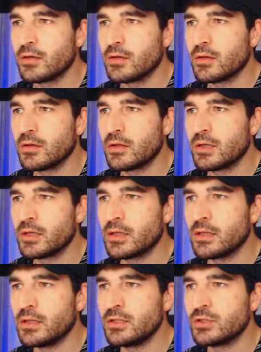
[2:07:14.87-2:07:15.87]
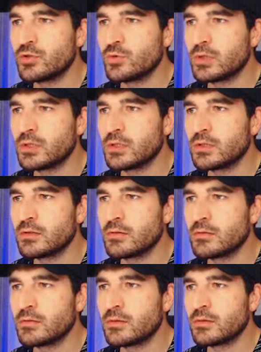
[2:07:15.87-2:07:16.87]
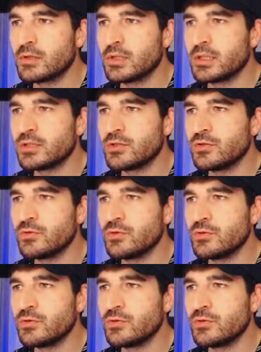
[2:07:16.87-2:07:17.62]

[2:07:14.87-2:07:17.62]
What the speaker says: And this one, let's do,